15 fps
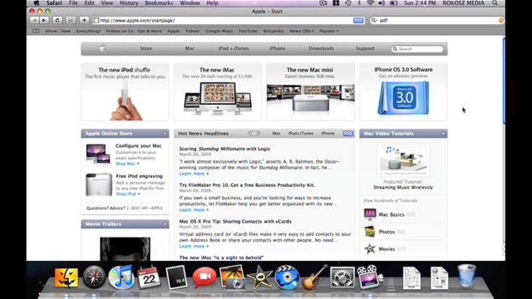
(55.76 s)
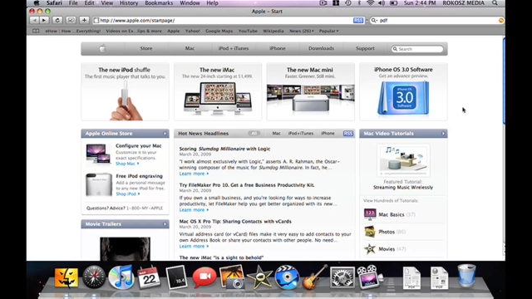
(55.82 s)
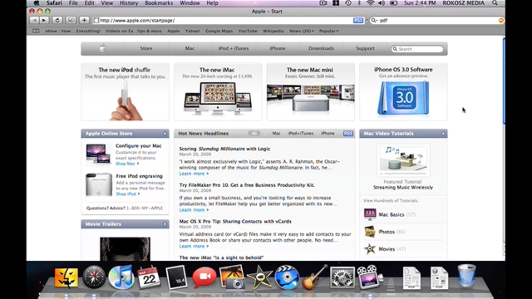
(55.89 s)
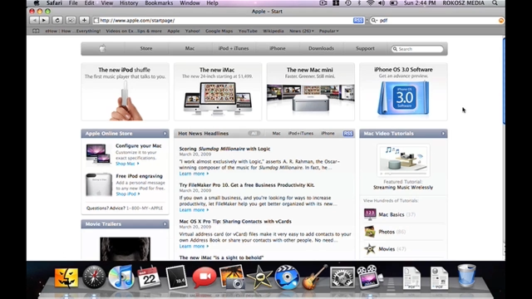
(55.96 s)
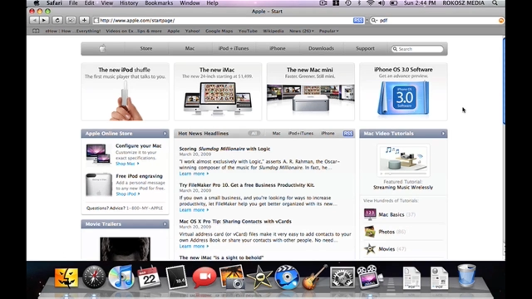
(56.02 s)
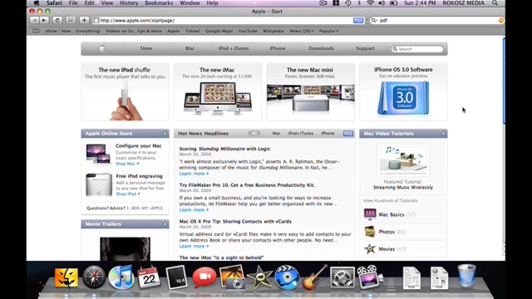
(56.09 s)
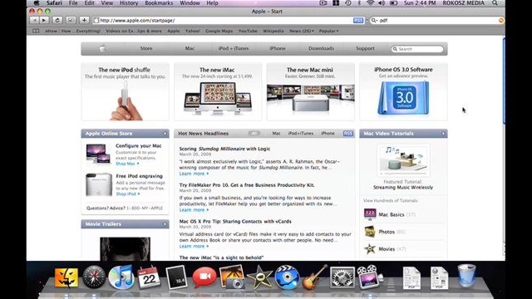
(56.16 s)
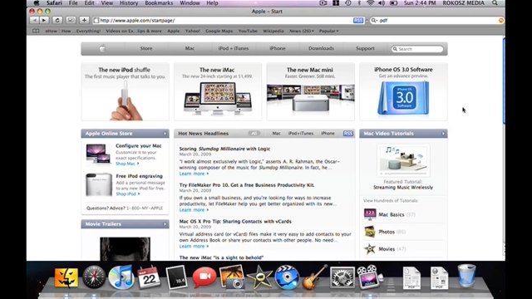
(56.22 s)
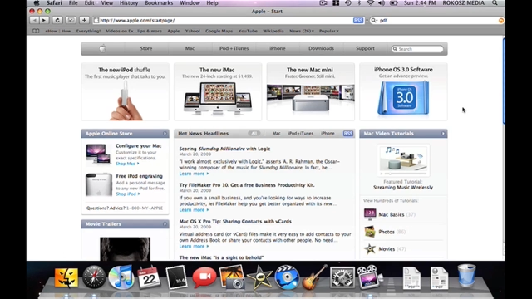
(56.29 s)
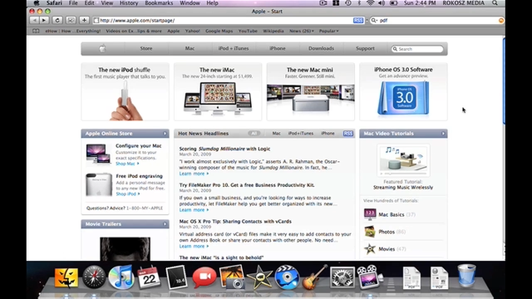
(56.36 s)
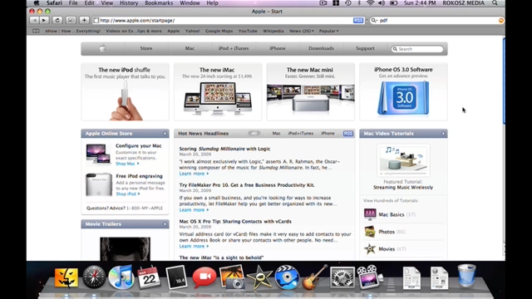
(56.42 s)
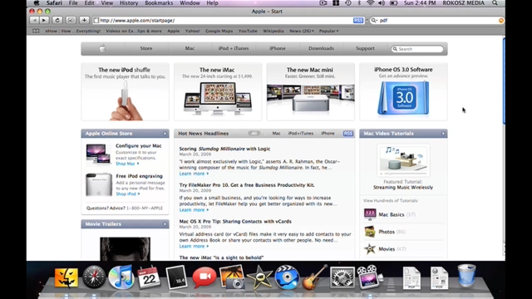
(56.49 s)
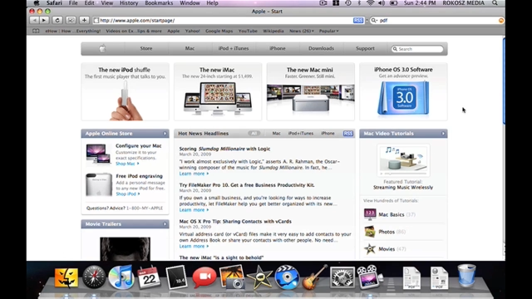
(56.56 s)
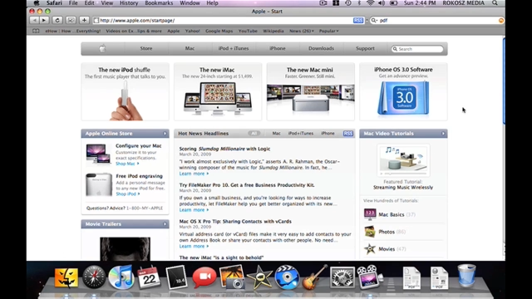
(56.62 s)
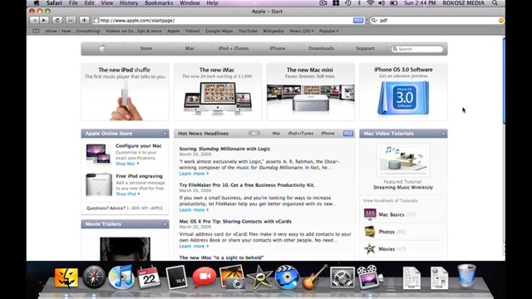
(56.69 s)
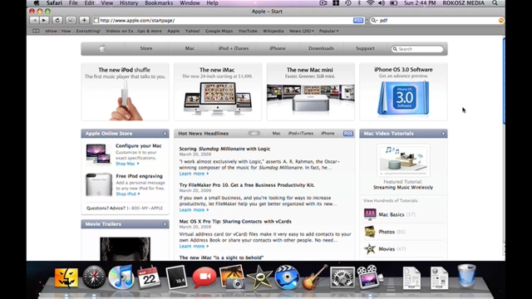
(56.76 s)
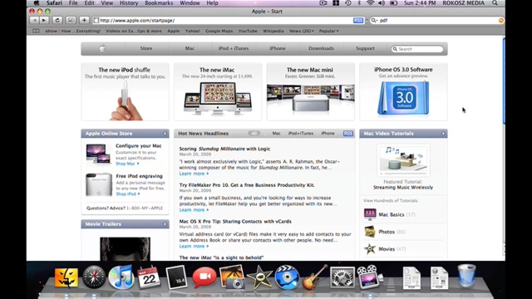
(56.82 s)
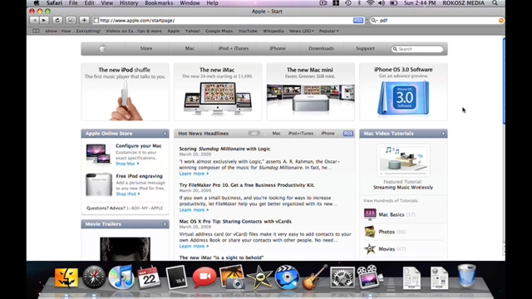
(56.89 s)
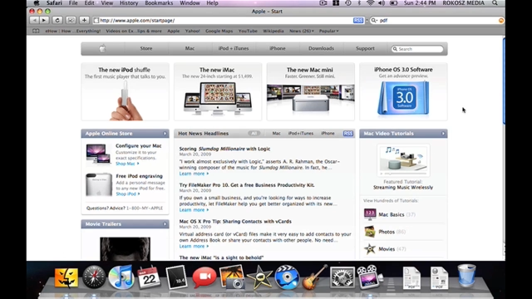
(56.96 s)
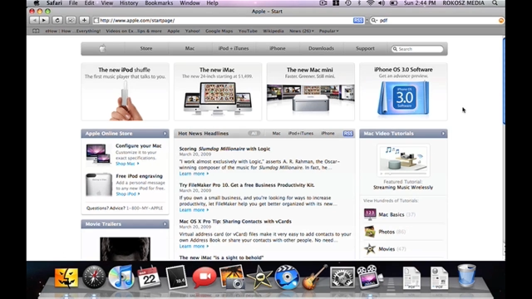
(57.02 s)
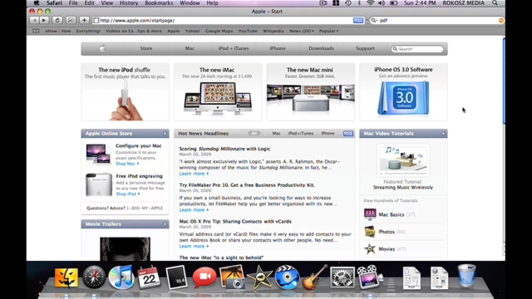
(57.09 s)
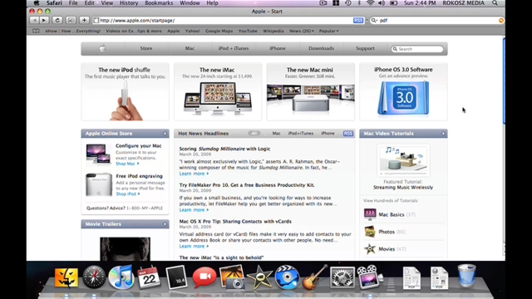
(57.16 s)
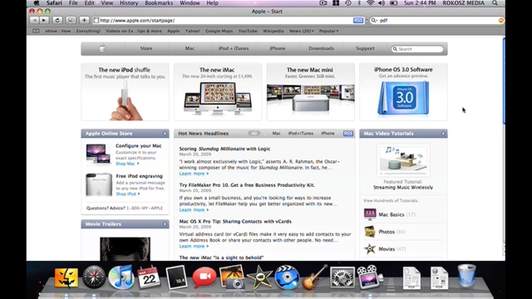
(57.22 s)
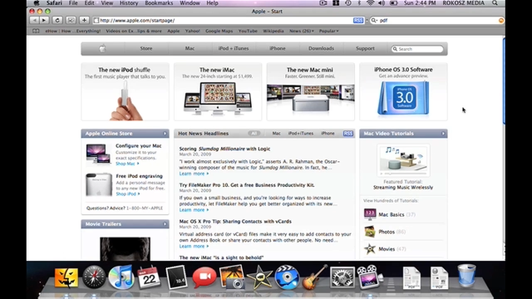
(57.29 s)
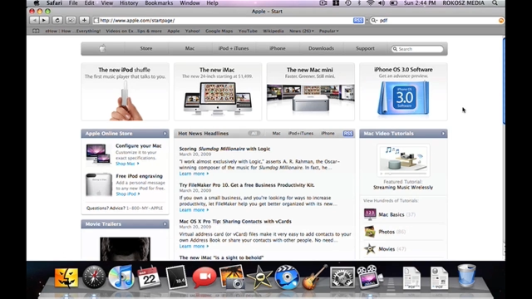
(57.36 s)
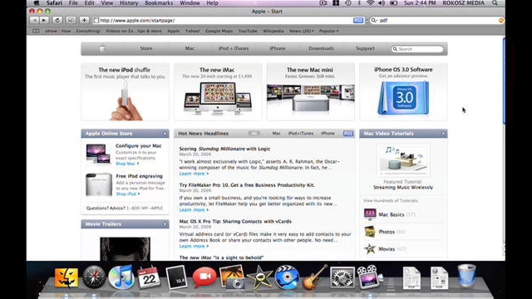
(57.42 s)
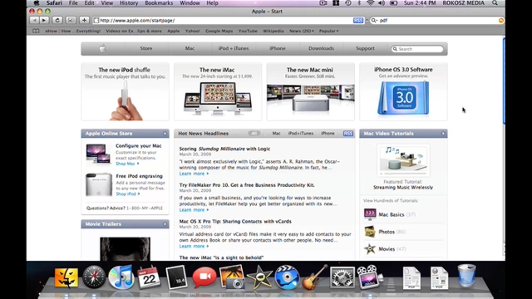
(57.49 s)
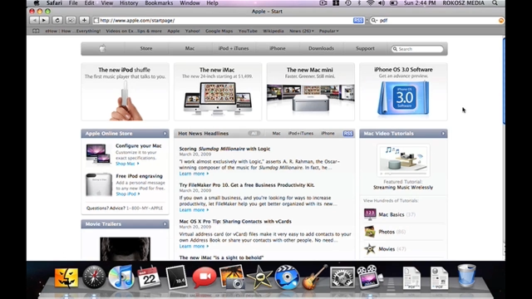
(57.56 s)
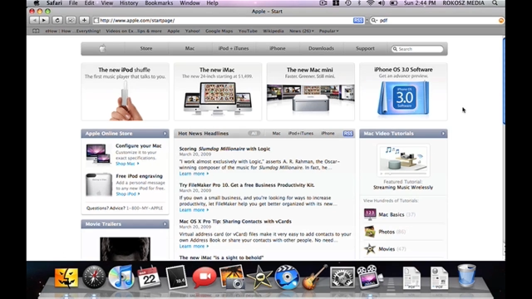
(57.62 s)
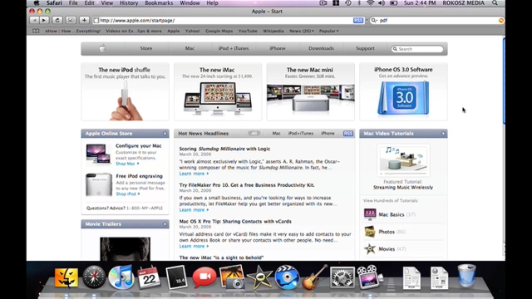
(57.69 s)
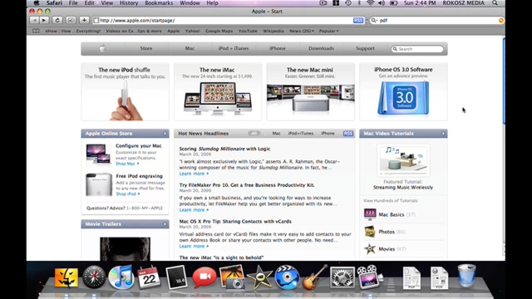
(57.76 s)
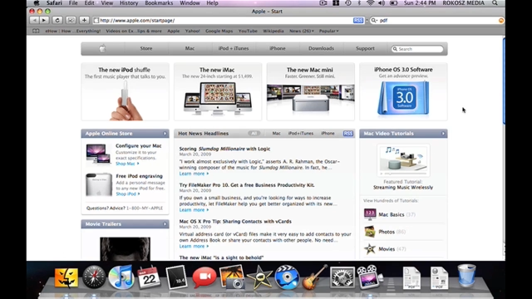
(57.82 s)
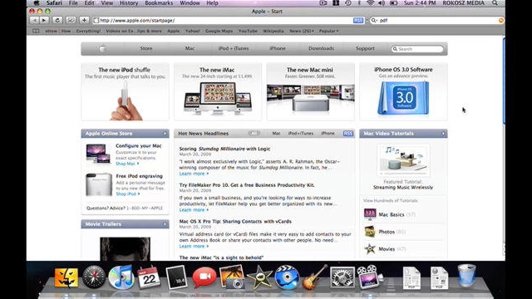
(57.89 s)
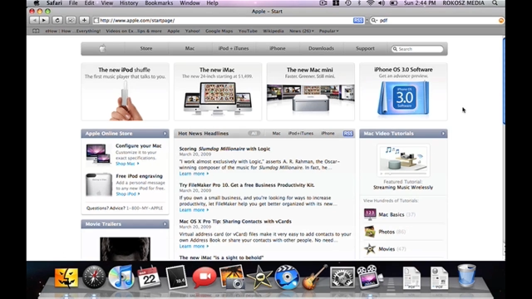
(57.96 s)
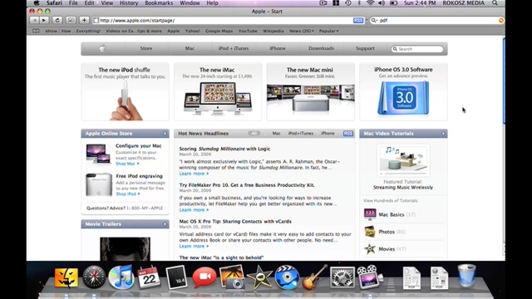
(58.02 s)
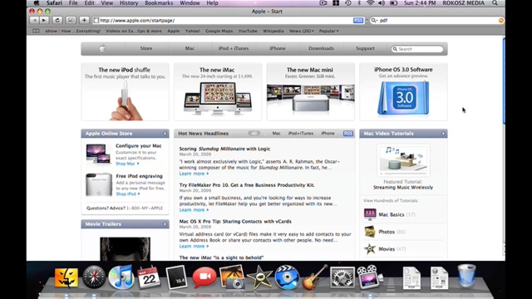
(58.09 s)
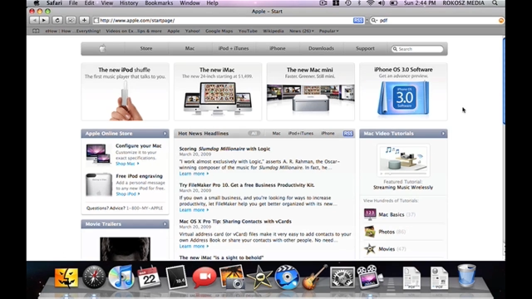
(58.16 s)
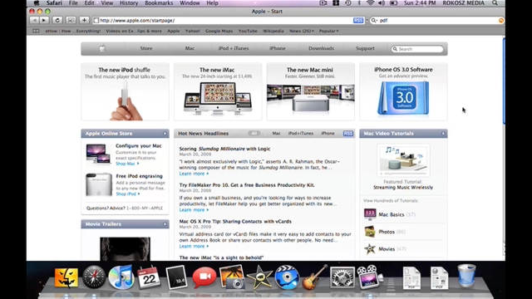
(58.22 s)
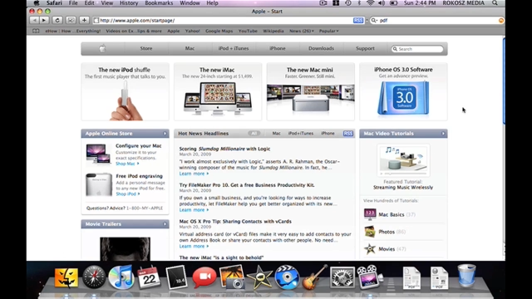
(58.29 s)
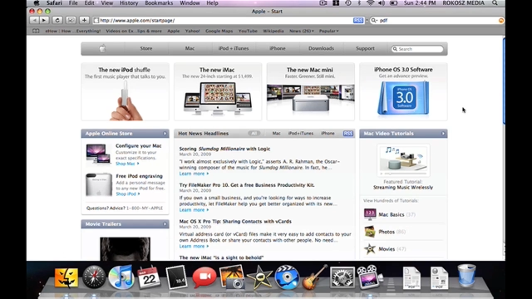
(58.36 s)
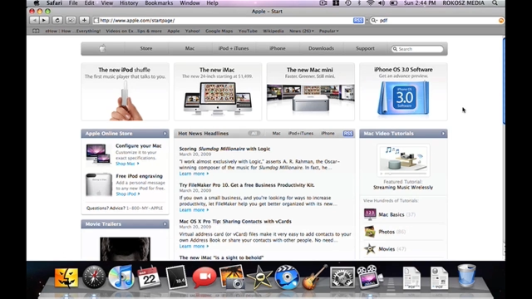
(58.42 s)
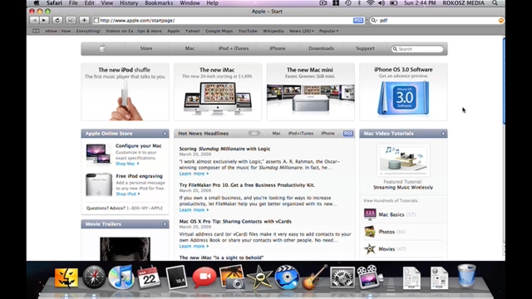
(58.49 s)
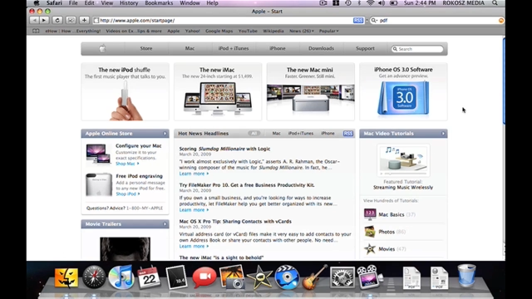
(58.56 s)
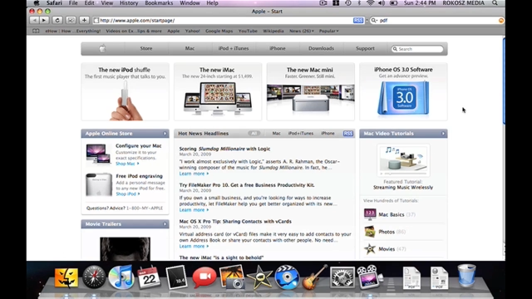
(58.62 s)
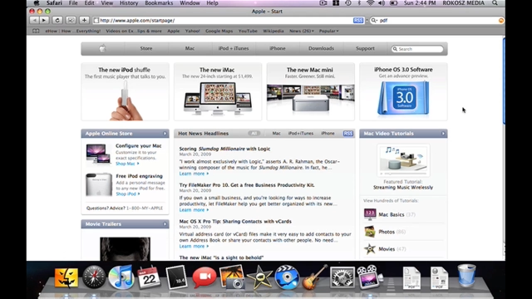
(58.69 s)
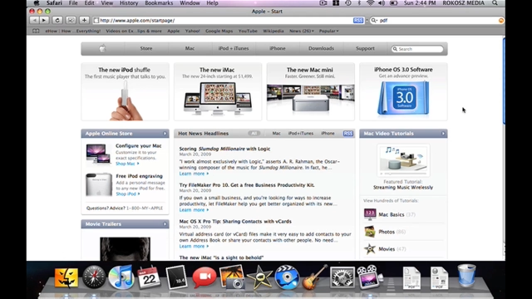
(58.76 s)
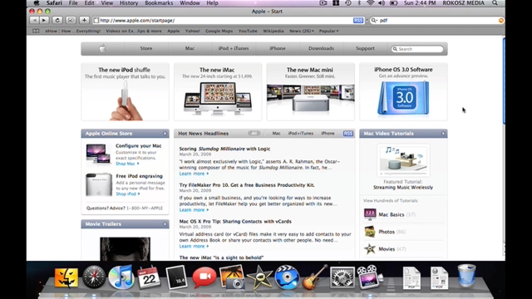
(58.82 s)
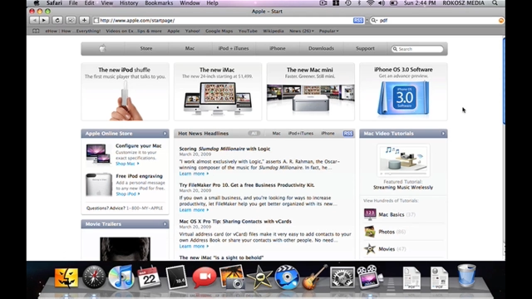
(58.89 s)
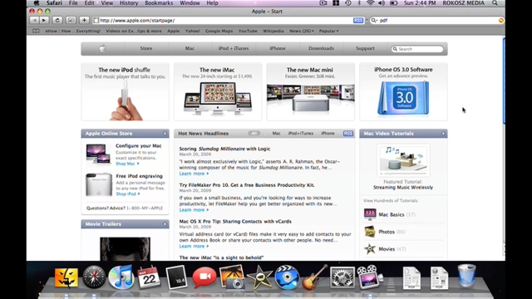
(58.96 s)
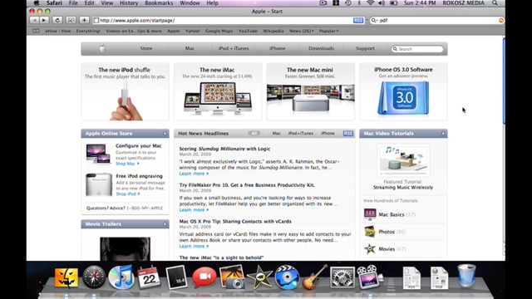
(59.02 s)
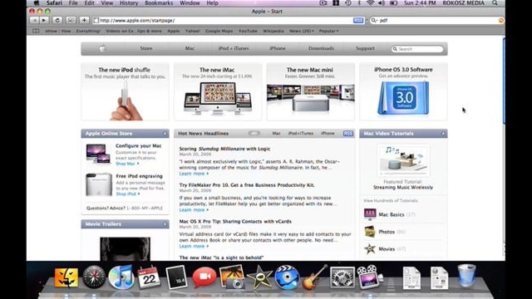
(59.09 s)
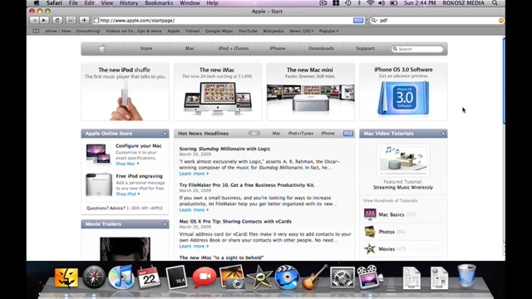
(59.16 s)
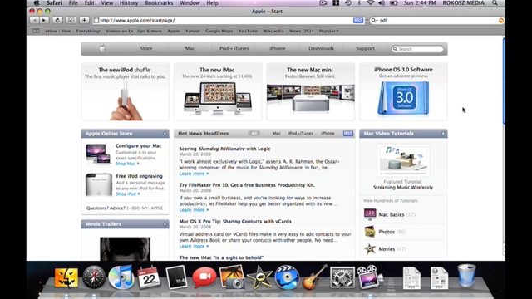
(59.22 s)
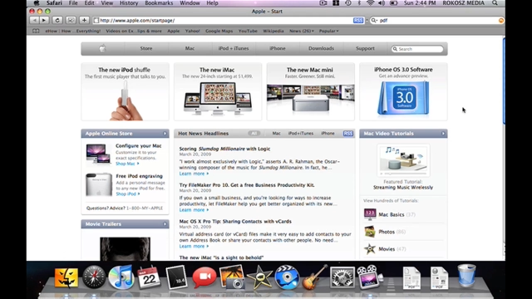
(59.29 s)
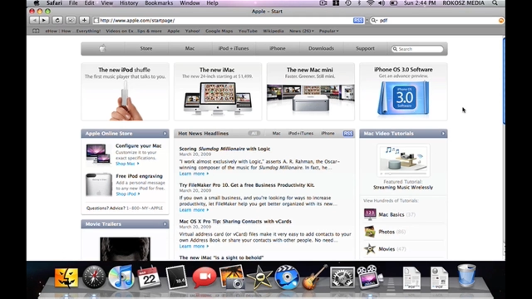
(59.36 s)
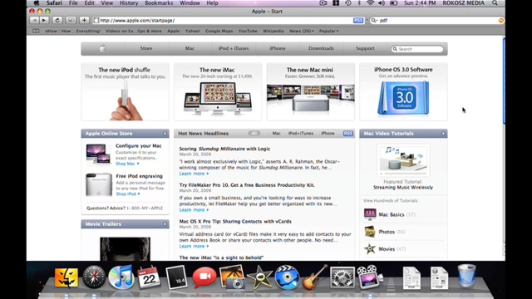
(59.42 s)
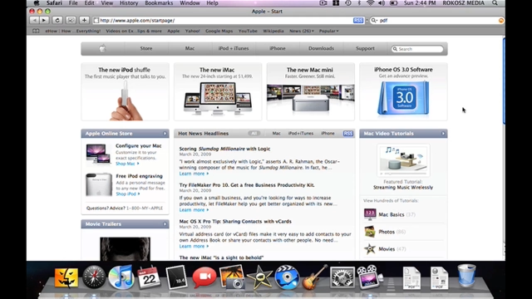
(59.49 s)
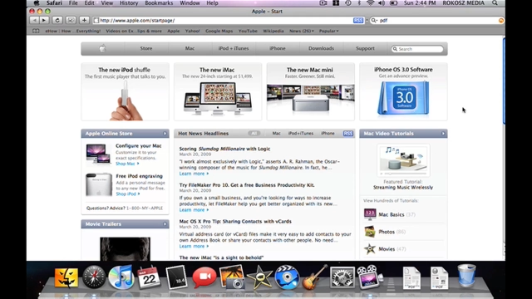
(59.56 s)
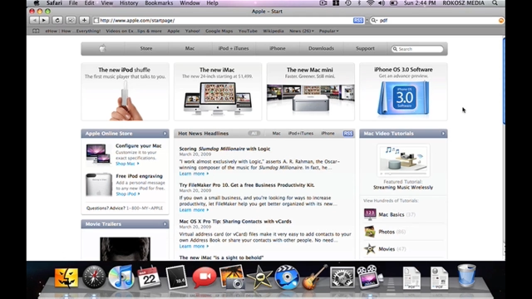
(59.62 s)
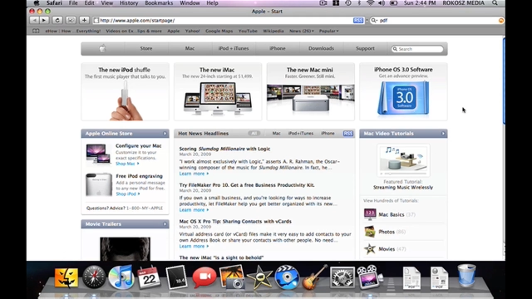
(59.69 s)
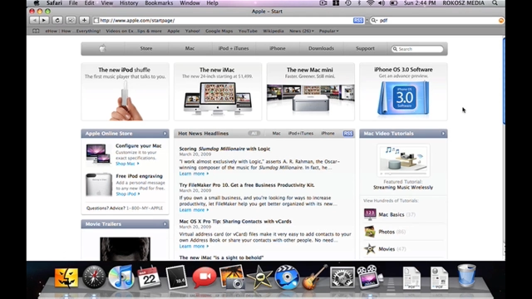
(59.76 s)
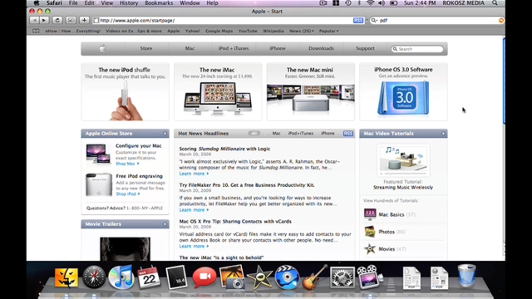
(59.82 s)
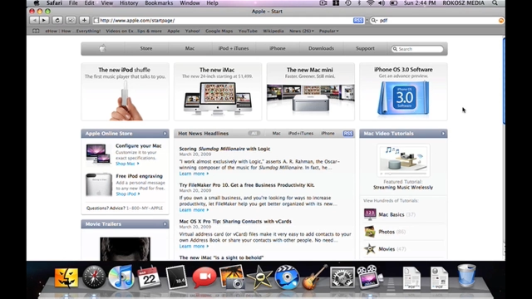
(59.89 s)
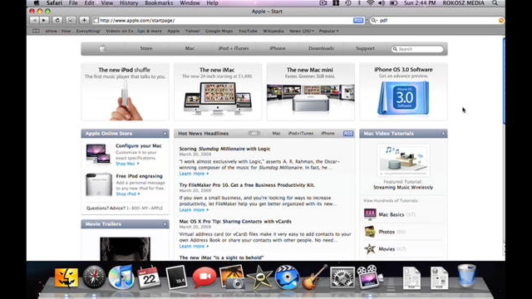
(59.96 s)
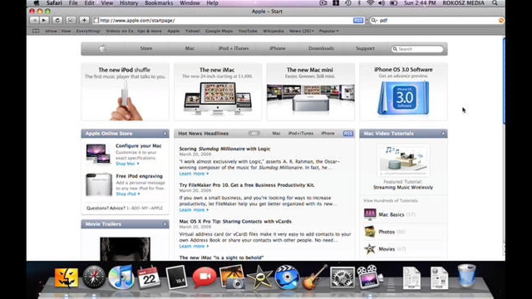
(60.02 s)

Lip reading: Nobody's mouth can be seen.